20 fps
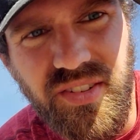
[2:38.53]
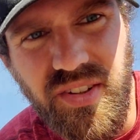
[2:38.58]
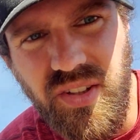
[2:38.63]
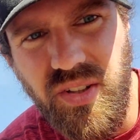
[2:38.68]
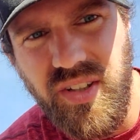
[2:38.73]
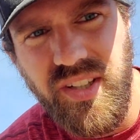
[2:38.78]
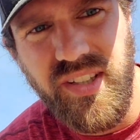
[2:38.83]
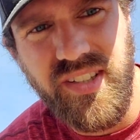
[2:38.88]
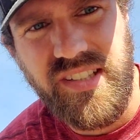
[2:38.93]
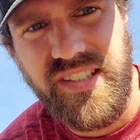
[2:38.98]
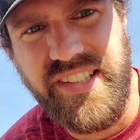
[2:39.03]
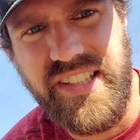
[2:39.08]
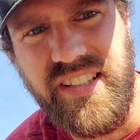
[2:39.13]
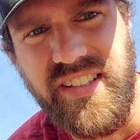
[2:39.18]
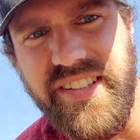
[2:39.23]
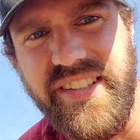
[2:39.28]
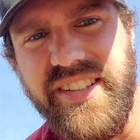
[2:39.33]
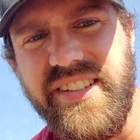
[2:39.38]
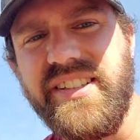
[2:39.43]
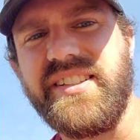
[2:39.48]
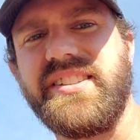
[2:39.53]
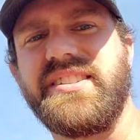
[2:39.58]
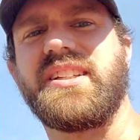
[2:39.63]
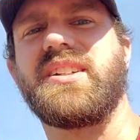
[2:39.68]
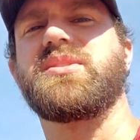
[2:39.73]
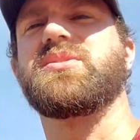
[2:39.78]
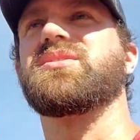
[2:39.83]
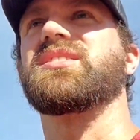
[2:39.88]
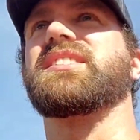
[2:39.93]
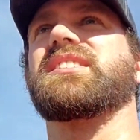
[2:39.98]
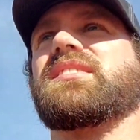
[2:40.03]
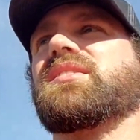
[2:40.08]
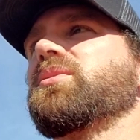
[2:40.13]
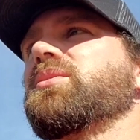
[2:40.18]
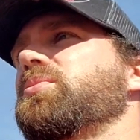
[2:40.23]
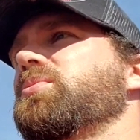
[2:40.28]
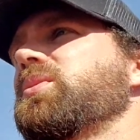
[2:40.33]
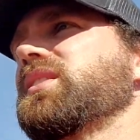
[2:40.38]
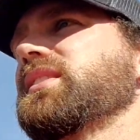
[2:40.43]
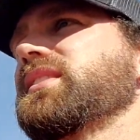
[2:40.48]
though I already cleaned this out like
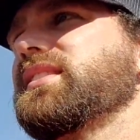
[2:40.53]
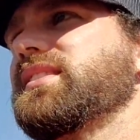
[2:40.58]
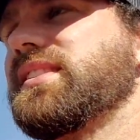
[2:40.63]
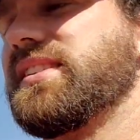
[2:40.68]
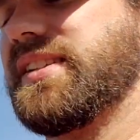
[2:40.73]
twice,